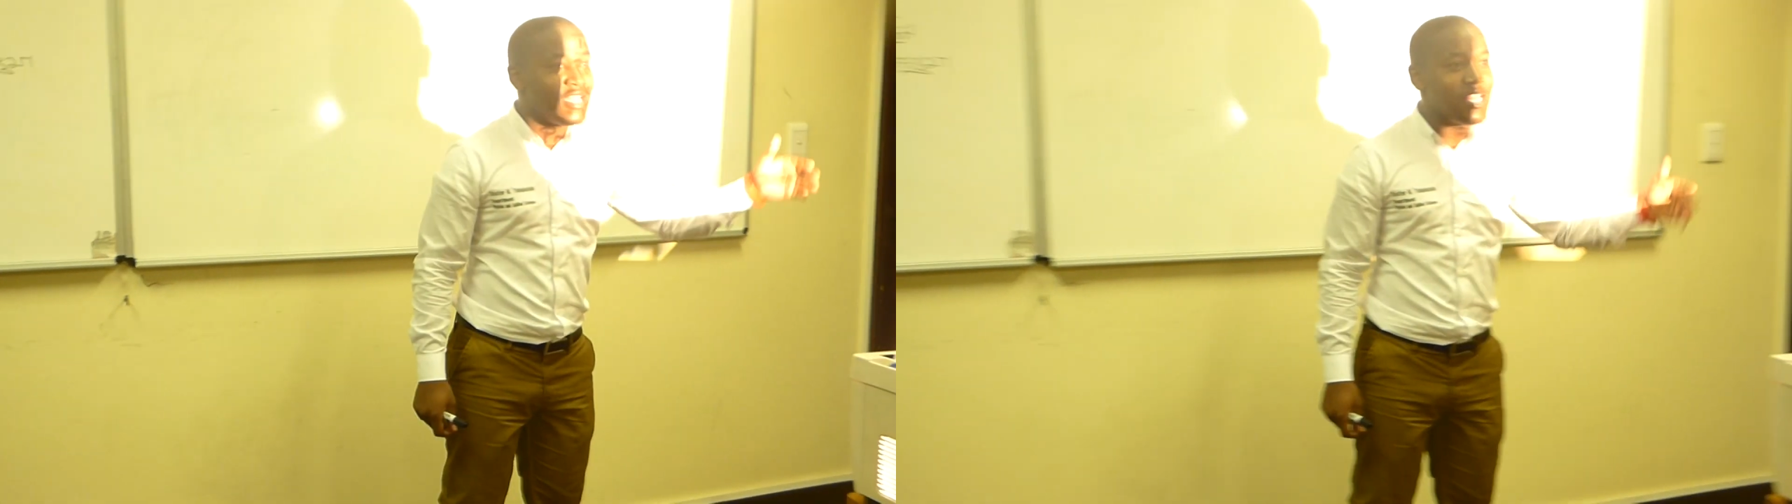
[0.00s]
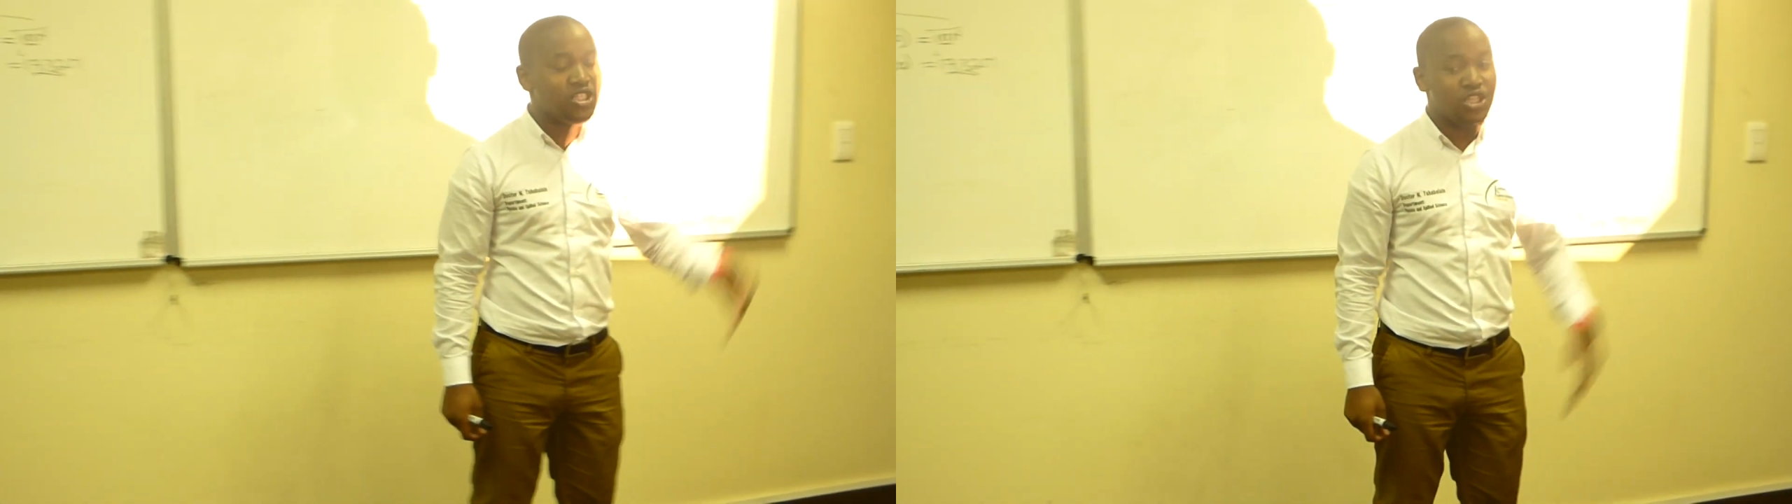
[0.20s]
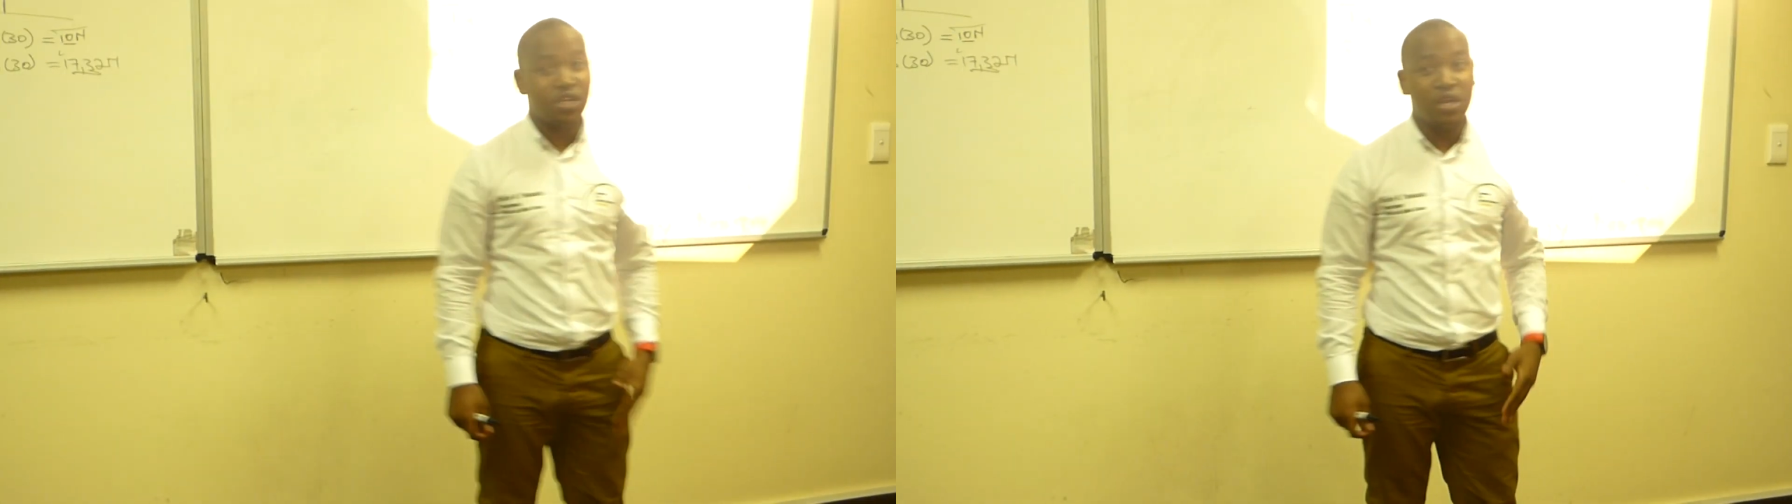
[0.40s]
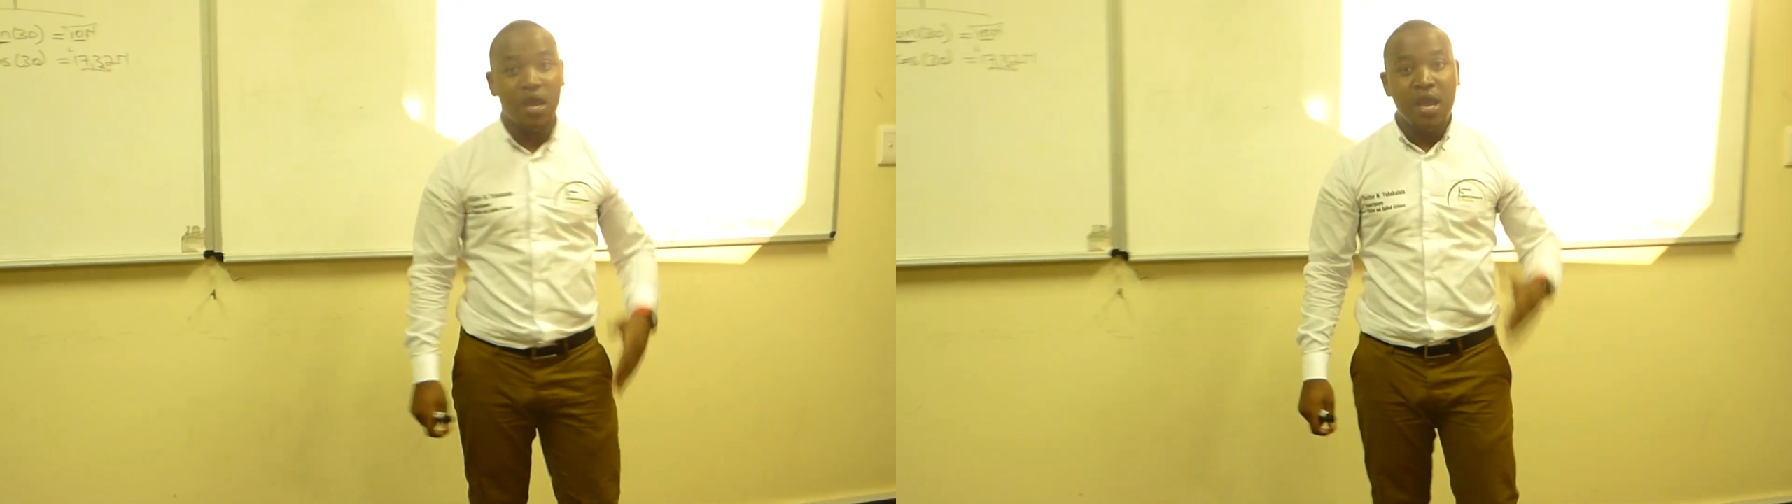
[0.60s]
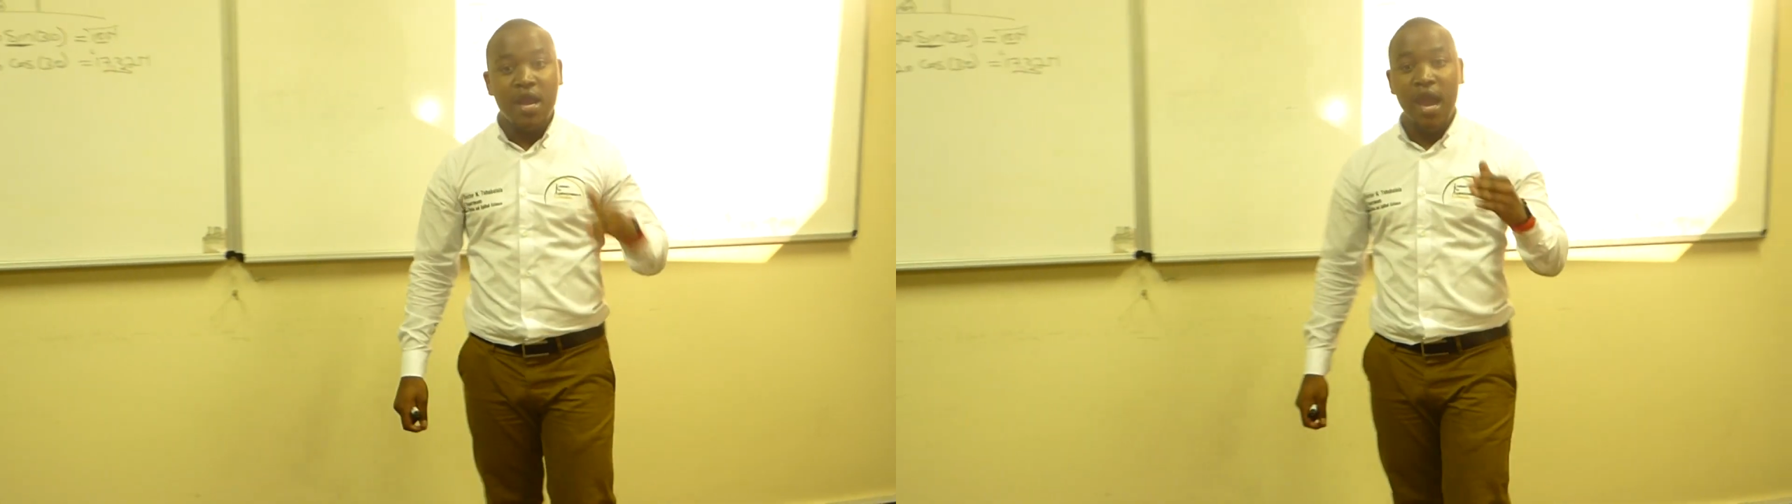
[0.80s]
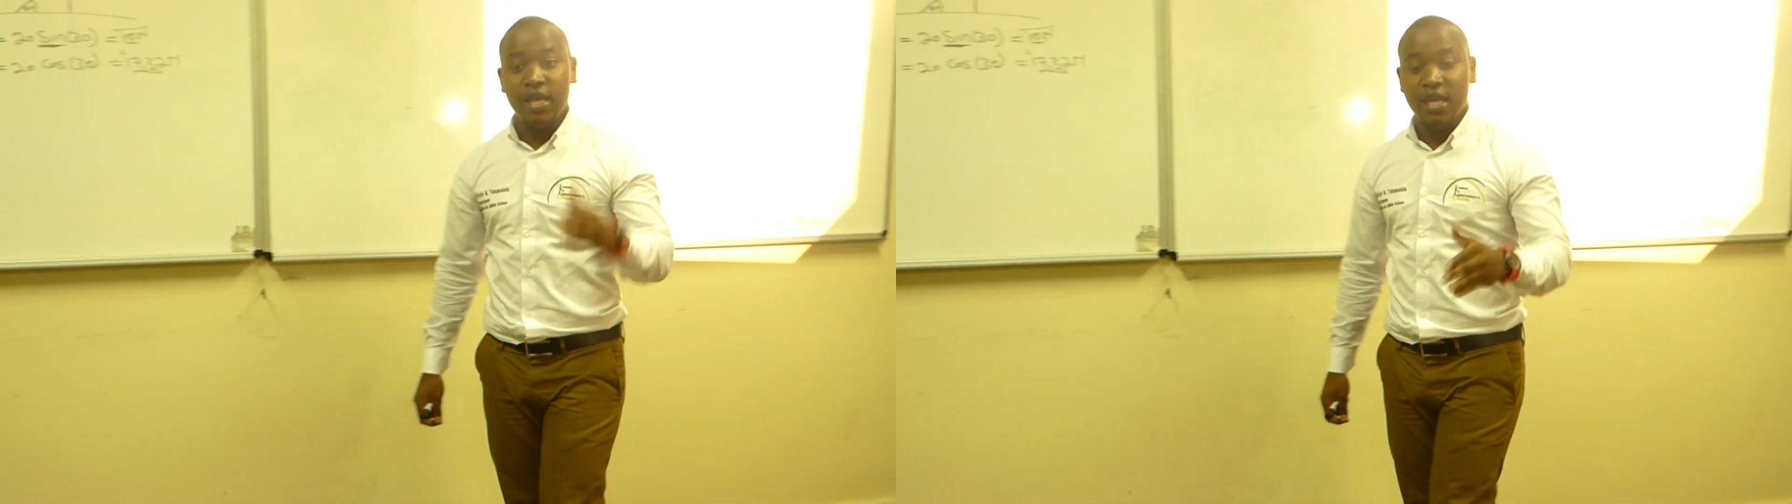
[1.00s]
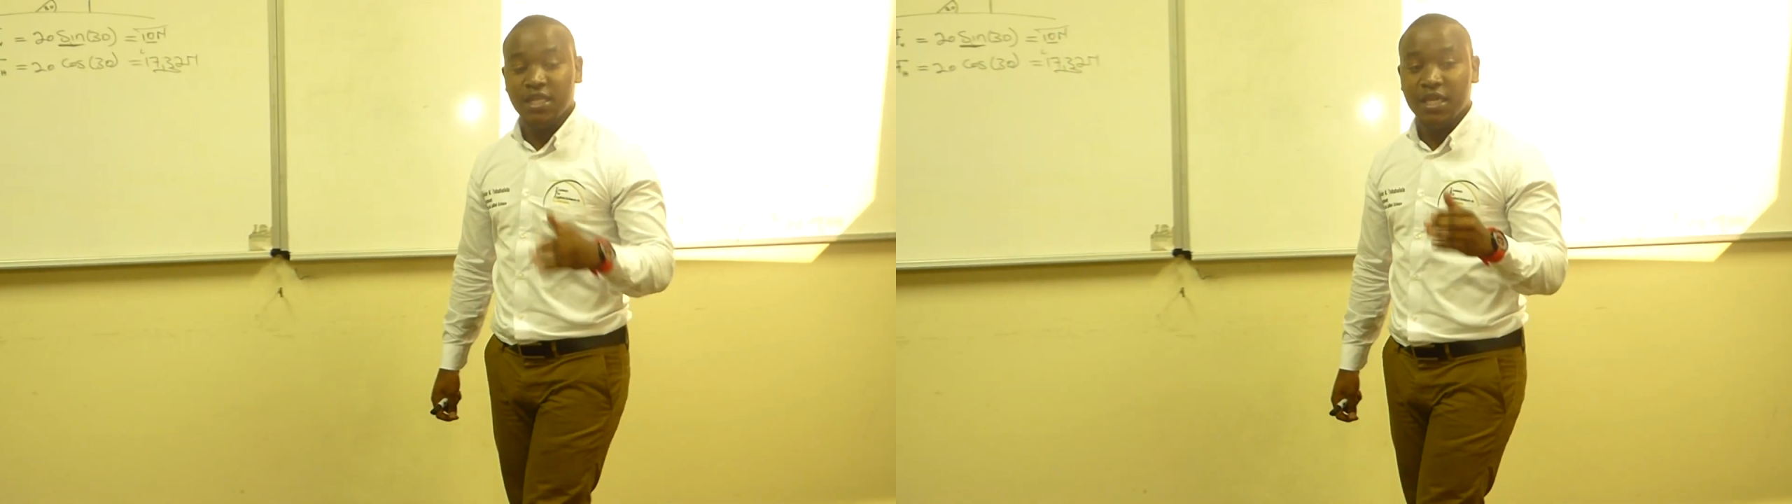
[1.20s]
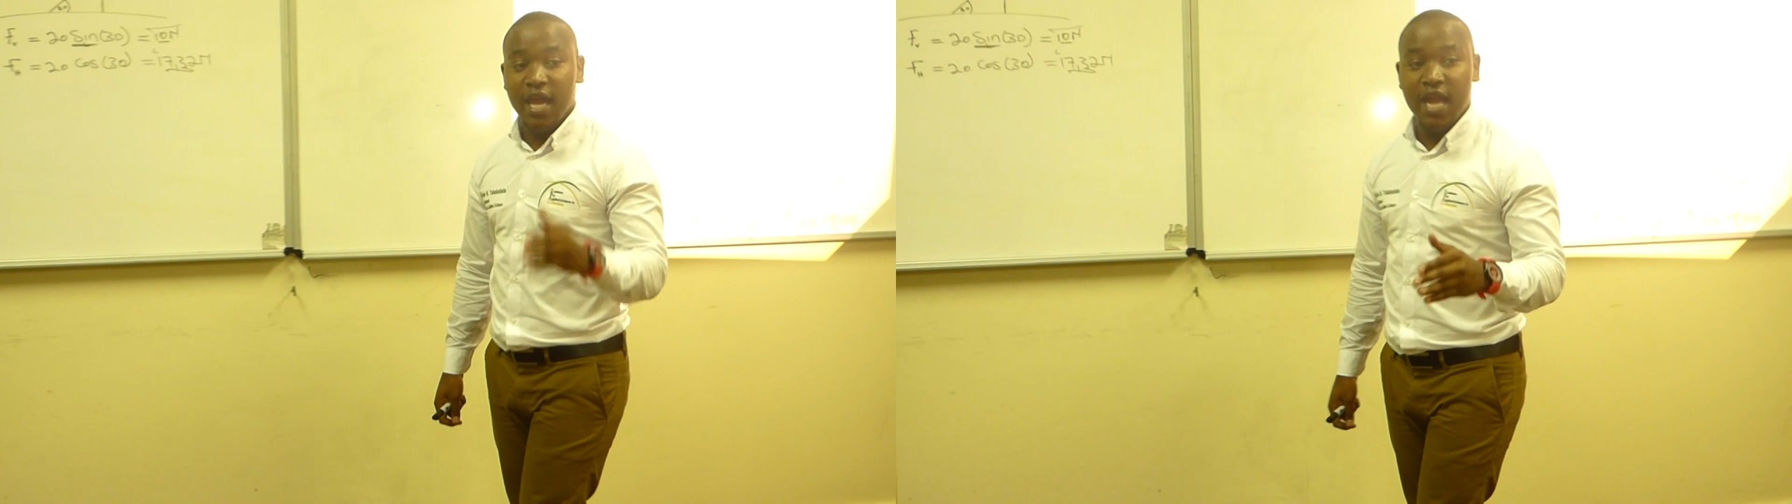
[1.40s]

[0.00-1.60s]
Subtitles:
energy. Kinetic